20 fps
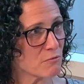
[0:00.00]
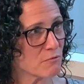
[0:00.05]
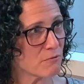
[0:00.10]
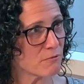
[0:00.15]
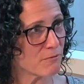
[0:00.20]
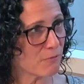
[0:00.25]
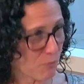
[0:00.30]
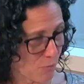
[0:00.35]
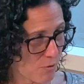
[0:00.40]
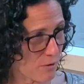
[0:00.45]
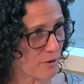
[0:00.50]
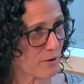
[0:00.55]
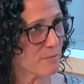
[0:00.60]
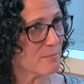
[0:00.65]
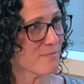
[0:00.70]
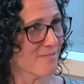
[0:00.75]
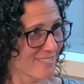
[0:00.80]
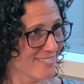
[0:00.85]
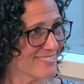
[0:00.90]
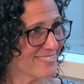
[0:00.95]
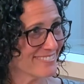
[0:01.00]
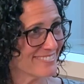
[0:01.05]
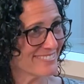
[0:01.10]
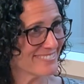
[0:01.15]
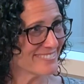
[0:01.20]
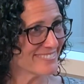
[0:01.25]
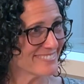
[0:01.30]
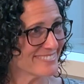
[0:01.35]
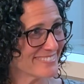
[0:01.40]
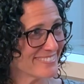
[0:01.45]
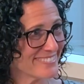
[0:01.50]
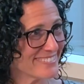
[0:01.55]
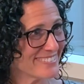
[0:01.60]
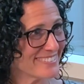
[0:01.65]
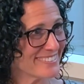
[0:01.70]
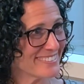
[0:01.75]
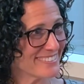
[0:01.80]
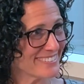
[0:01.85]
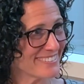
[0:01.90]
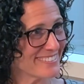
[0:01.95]
form. Oh my
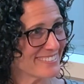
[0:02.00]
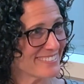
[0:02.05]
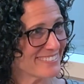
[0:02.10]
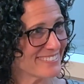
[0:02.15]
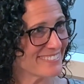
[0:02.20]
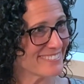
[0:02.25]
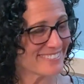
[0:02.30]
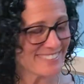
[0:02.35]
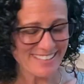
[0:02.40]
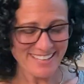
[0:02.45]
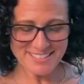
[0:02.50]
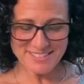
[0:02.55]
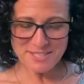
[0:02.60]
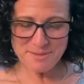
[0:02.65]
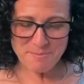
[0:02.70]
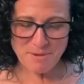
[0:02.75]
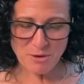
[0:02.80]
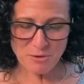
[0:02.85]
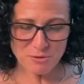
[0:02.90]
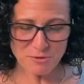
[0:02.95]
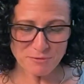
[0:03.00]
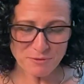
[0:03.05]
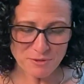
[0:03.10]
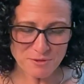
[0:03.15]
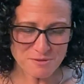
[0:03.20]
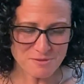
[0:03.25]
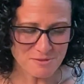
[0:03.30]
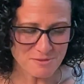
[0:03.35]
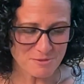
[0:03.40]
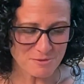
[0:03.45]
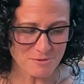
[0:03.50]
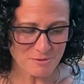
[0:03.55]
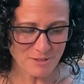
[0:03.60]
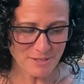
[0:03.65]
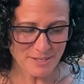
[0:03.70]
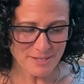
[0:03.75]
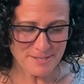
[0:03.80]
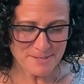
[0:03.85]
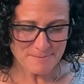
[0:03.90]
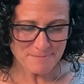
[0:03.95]
gosh. Okay. That's a mouthful,
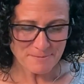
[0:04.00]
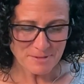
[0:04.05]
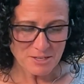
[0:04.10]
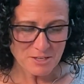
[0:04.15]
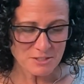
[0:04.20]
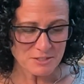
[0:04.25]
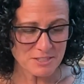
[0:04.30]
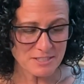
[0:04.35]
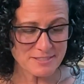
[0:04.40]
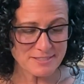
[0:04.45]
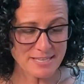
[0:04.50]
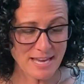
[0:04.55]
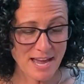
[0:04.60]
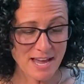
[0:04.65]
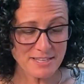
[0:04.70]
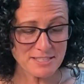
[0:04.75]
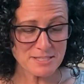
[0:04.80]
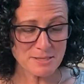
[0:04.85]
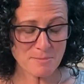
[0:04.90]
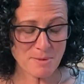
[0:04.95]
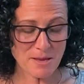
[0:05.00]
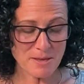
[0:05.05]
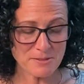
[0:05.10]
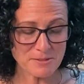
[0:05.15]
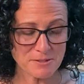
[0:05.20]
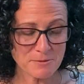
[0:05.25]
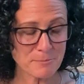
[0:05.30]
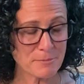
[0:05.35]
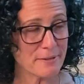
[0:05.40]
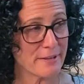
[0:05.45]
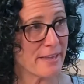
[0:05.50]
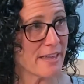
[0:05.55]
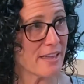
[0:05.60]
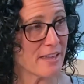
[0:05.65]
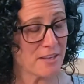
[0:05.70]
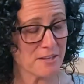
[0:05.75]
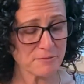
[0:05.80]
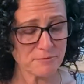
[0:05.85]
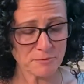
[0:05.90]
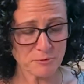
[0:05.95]
right? To document the
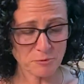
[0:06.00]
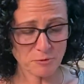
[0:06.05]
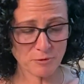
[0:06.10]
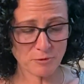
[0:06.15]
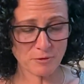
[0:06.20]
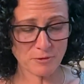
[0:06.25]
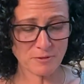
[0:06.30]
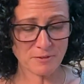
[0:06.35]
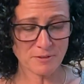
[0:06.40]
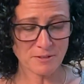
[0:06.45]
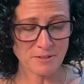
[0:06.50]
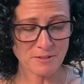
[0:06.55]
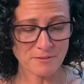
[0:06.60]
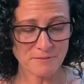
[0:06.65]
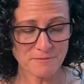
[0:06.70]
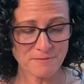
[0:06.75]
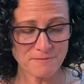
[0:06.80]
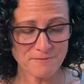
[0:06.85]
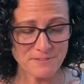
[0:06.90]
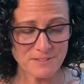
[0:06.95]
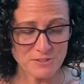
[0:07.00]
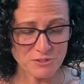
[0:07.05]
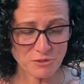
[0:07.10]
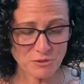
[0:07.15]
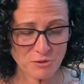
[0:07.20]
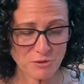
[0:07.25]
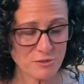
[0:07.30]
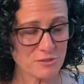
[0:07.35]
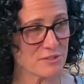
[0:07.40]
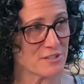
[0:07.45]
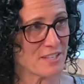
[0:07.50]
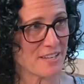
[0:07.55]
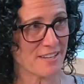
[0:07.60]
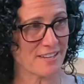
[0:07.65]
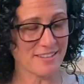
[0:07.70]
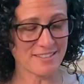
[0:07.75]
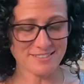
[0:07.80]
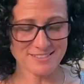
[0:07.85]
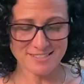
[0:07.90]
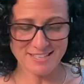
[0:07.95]
behavioral, physical
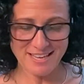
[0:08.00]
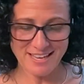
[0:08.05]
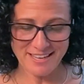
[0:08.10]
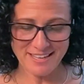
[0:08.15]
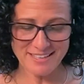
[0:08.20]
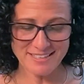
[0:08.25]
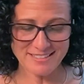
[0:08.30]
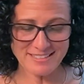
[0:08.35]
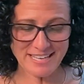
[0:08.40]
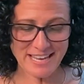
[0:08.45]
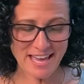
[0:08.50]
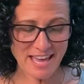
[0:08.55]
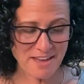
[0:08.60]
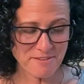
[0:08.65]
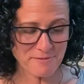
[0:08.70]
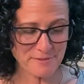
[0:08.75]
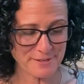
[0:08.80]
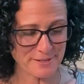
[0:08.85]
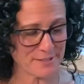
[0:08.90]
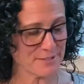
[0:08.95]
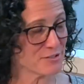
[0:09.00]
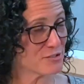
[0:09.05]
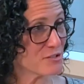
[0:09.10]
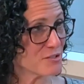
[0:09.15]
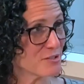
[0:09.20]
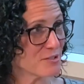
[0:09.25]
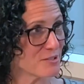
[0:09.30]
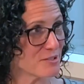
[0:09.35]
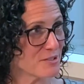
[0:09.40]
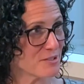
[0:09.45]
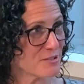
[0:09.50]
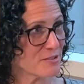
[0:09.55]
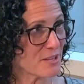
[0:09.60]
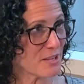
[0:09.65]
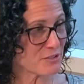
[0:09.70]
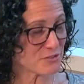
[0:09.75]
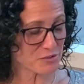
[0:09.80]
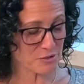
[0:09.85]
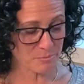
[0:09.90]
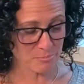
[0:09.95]
signs and evidence
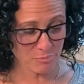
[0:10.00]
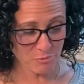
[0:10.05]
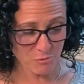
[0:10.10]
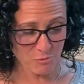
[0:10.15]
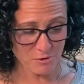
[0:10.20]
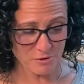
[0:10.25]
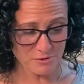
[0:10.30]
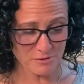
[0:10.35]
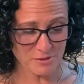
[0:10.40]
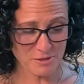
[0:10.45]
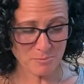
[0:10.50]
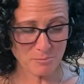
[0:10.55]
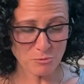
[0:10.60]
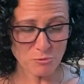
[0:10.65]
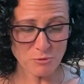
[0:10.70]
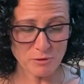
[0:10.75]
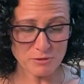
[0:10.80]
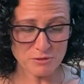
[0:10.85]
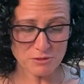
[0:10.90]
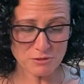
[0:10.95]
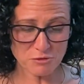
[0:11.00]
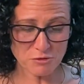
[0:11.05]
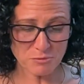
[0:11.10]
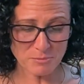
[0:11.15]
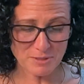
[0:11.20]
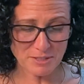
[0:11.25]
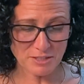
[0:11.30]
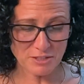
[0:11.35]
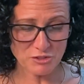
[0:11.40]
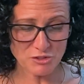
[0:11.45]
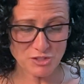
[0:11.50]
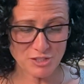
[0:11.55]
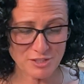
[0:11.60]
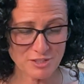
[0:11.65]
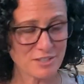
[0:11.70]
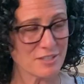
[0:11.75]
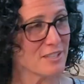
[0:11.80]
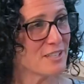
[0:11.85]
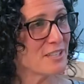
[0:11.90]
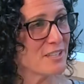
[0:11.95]
that support the employer's
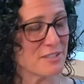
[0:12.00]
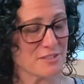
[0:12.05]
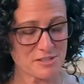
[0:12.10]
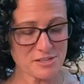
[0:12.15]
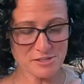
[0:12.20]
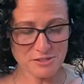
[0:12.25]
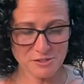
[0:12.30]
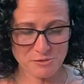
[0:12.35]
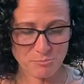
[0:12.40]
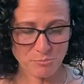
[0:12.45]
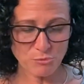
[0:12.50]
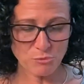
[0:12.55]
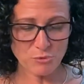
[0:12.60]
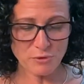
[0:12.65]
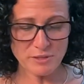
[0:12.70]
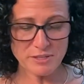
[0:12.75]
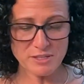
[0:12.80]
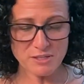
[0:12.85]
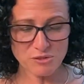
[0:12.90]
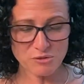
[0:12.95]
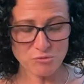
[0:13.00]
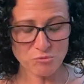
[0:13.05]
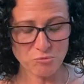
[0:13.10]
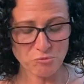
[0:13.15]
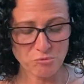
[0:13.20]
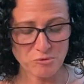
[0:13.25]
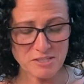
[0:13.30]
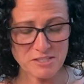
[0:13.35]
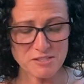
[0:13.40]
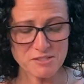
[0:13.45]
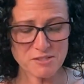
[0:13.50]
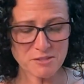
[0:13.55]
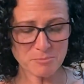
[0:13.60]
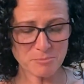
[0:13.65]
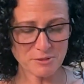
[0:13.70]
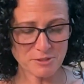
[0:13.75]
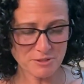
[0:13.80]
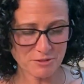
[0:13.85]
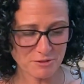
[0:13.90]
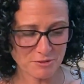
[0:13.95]
determination that an employee is
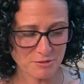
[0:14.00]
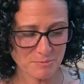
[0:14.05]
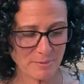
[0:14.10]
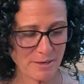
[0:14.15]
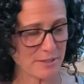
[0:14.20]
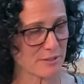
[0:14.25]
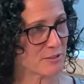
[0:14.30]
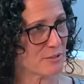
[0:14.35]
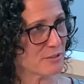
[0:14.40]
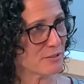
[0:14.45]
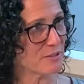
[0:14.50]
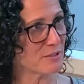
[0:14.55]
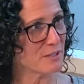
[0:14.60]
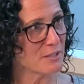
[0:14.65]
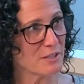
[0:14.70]
reasonably suspected